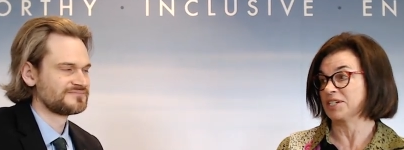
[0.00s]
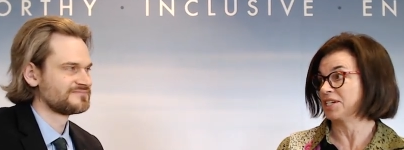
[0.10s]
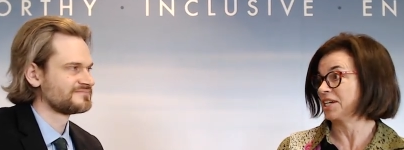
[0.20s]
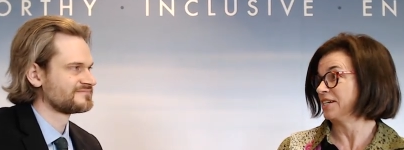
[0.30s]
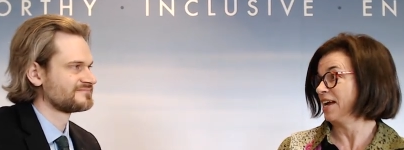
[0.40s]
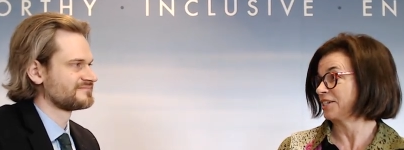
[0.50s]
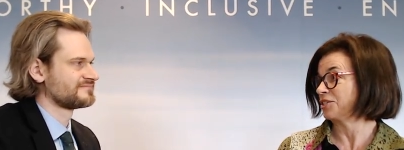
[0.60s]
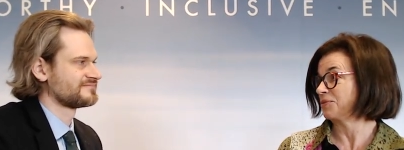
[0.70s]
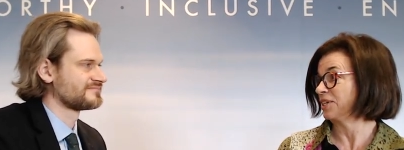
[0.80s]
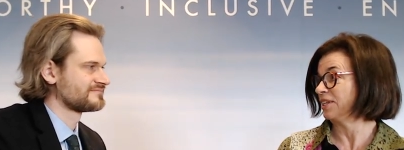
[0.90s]
Speaker 1: because they met each
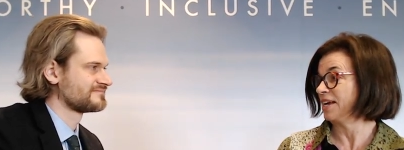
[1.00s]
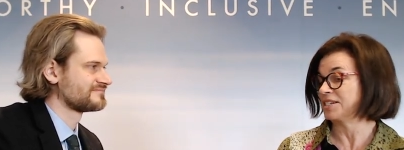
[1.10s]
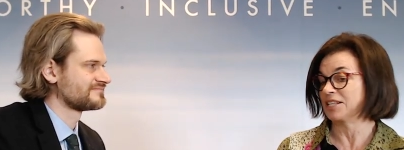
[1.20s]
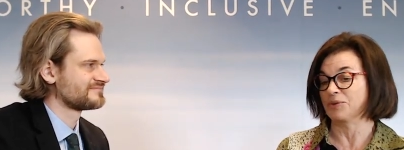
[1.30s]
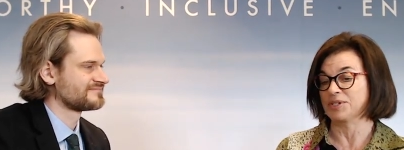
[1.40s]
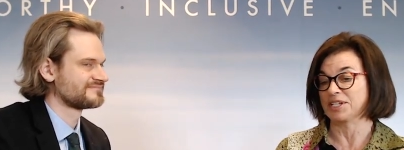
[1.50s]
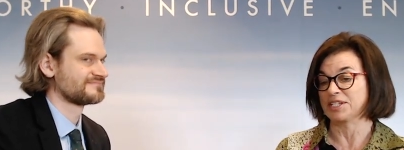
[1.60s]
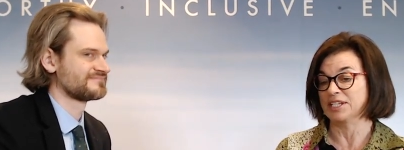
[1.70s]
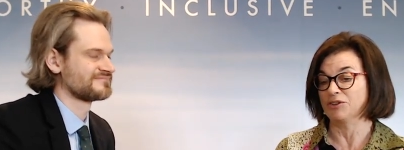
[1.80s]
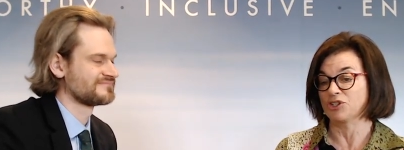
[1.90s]
other at Grantee
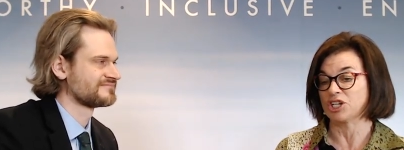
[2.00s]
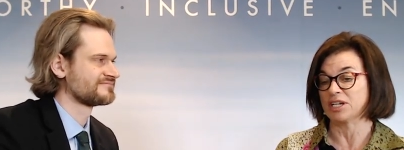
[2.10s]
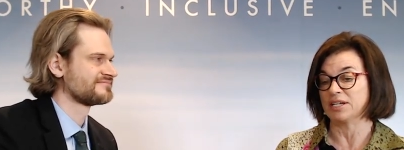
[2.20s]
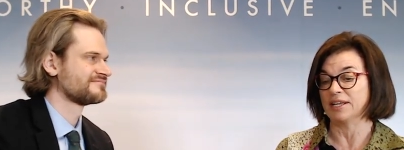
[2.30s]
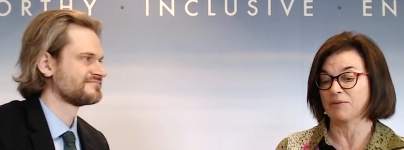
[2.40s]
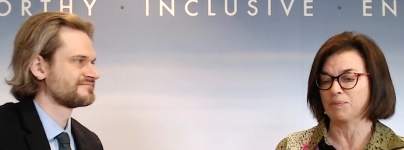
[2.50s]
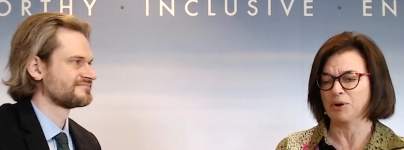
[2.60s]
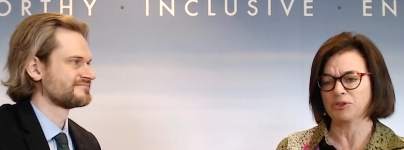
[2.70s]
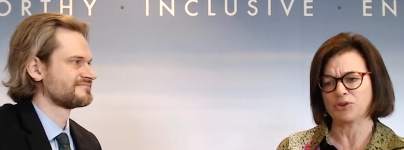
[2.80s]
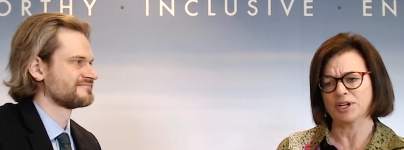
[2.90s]
Connect and right. realized there was
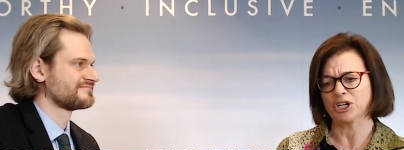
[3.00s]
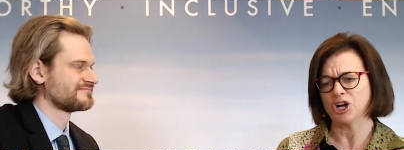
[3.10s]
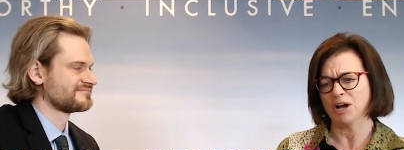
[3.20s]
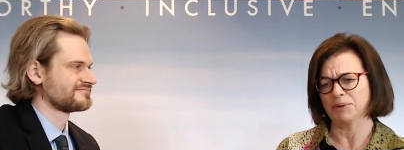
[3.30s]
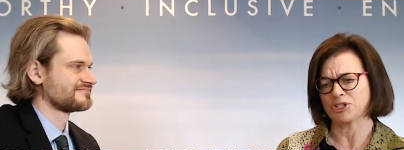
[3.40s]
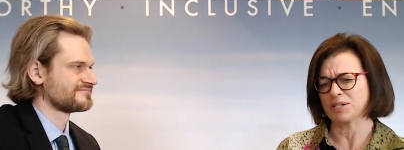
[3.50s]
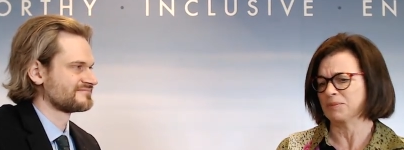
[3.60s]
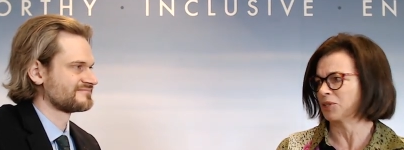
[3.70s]
a synergy. They were